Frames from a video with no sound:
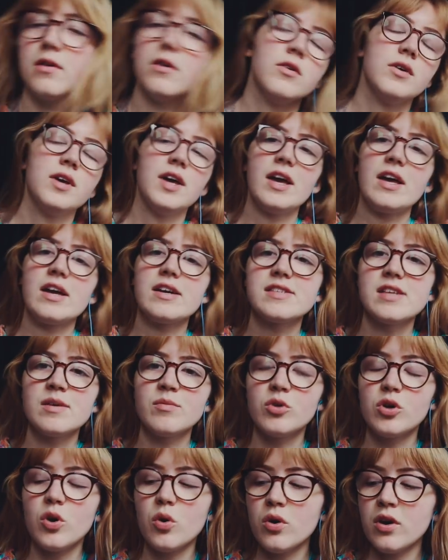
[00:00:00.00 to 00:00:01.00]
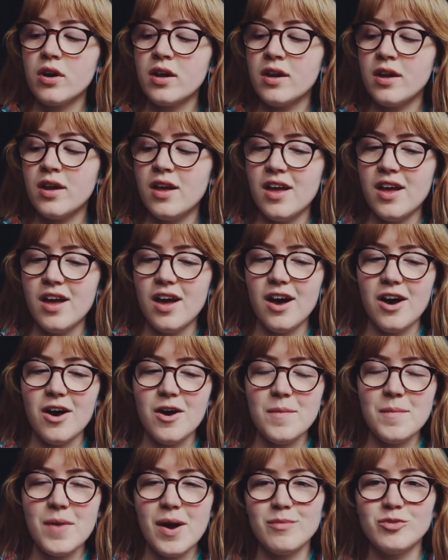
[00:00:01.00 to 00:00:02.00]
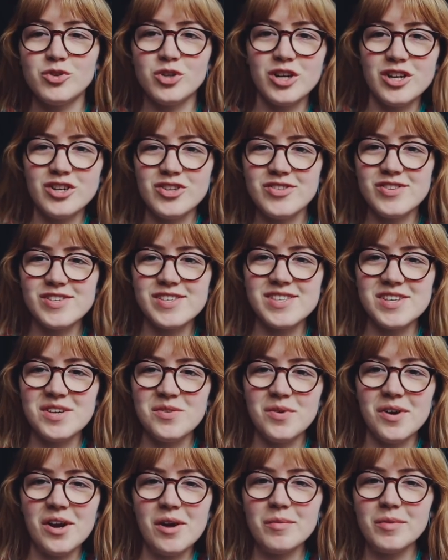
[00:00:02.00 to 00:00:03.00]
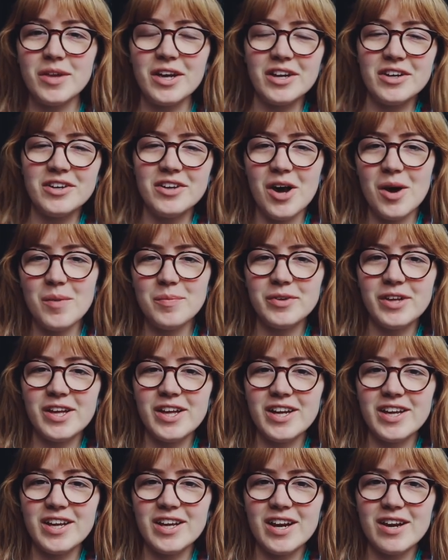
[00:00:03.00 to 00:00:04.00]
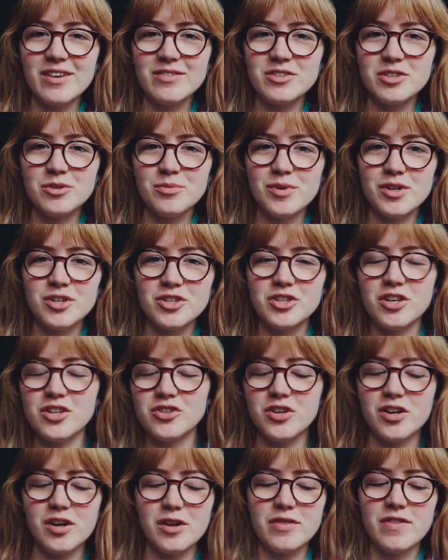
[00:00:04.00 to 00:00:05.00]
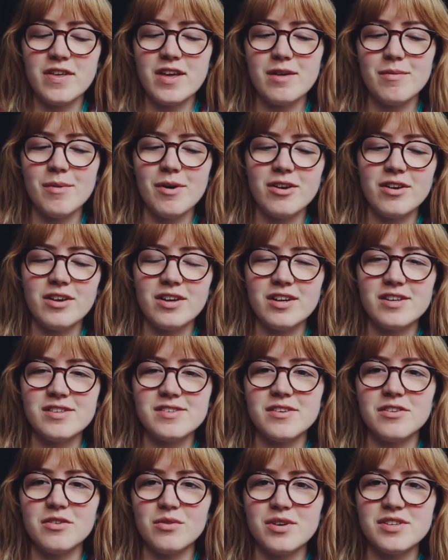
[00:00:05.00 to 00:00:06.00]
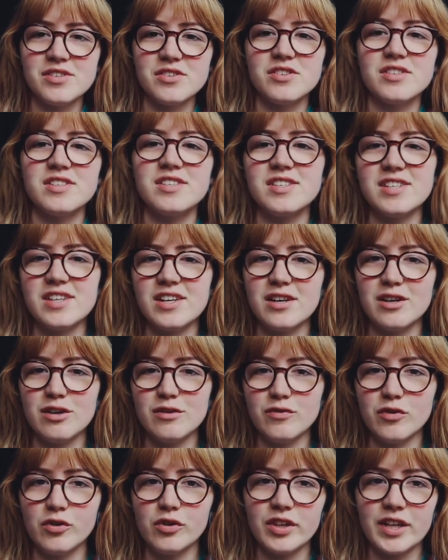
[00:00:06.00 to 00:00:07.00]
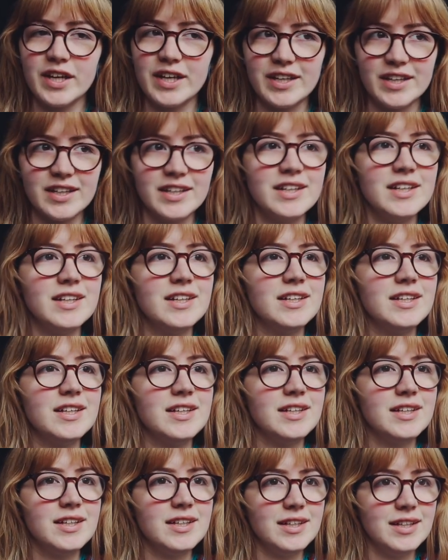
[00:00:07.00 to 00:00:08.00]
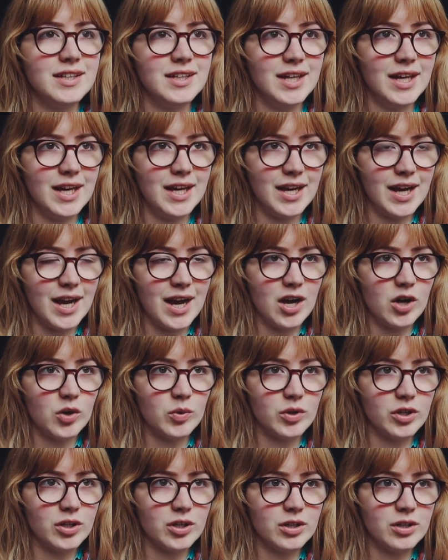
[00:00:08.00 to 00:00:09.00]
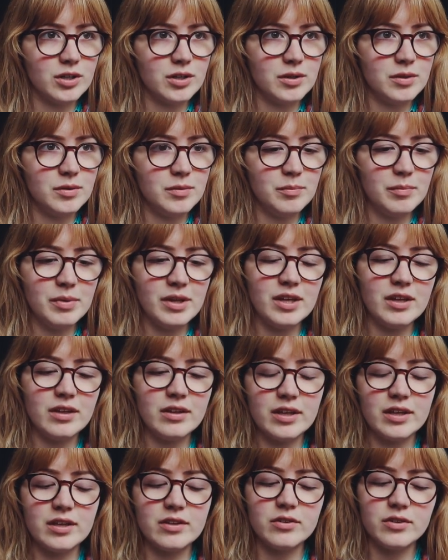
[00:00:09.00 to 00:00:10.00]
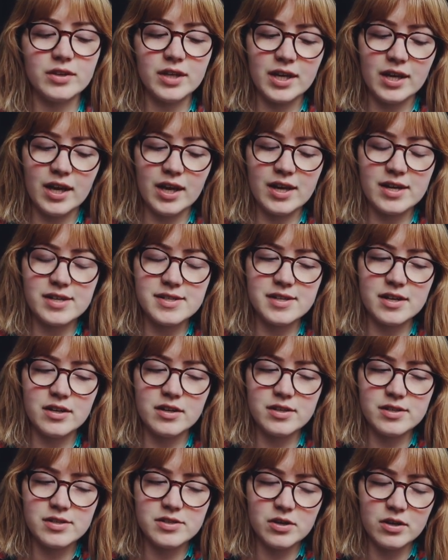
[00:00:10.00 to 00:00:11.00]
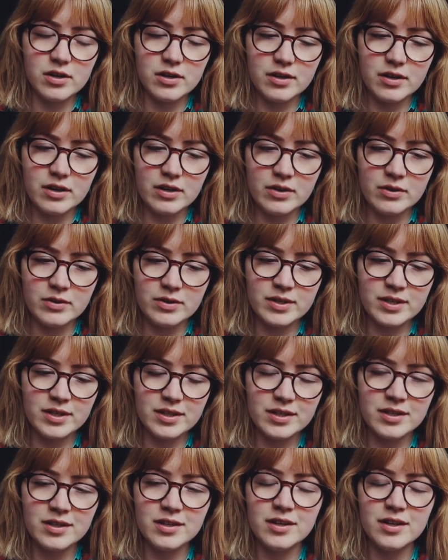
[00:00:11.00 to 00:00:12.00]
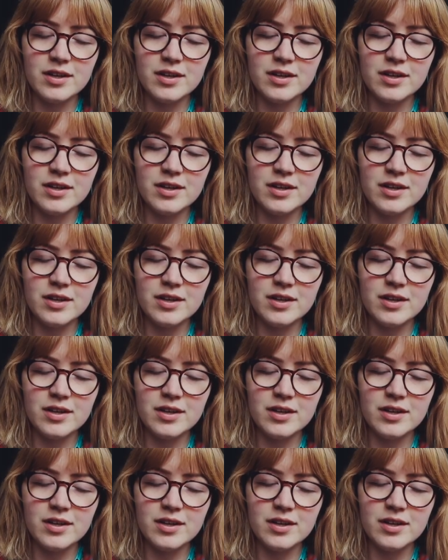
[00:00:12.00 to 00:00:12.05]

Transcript: Okay, I guess I'm recording. Um, I'm trying to do this thing where I'm like not planning it out too much, not trying to think about it, because otherwise I'll just sit here for like an hour being like, okay, I guess I gotta start now.